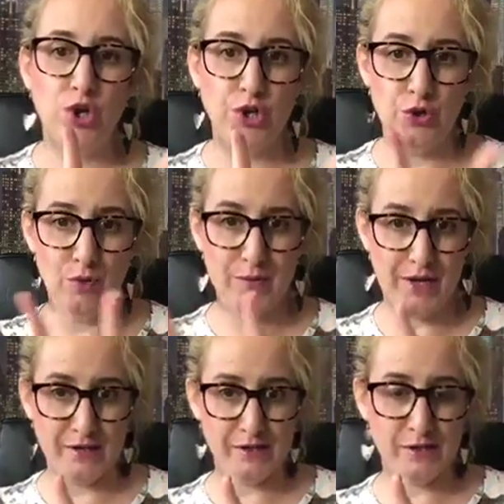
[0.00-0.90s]
you
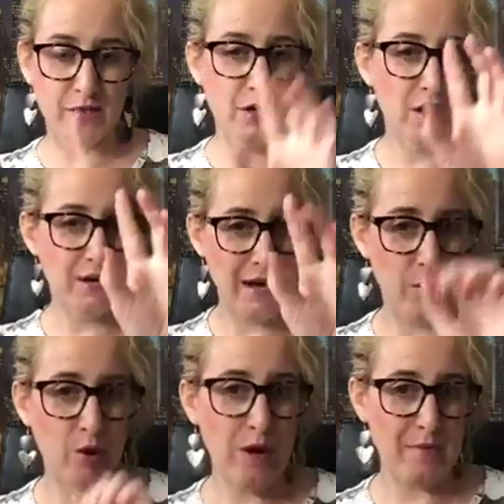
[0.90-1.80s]
missed.
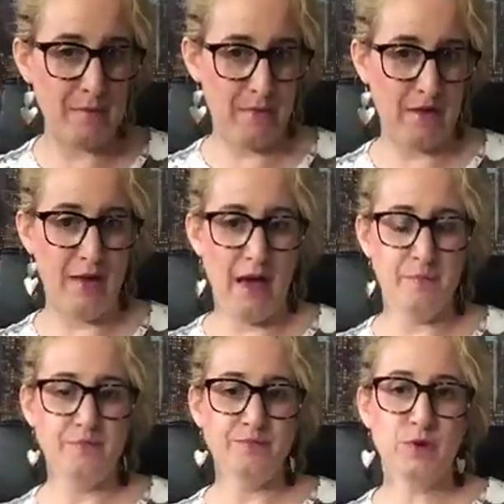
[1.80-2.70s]
Now, what do I mean by that?
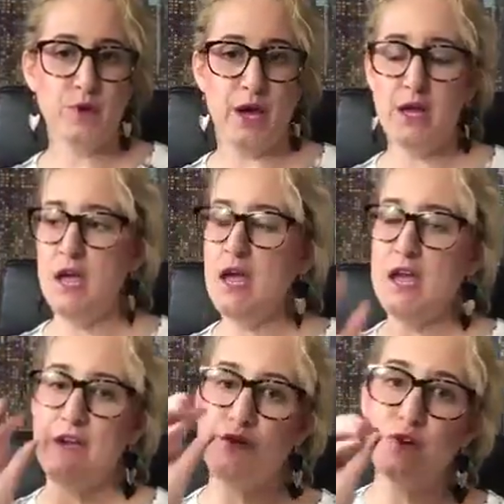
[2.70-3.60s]
Okay?
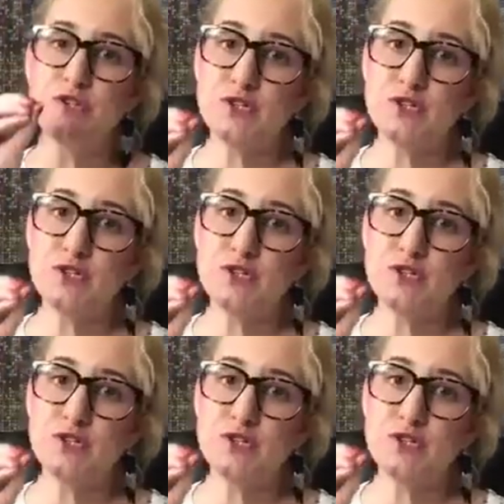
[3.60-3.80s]
If you're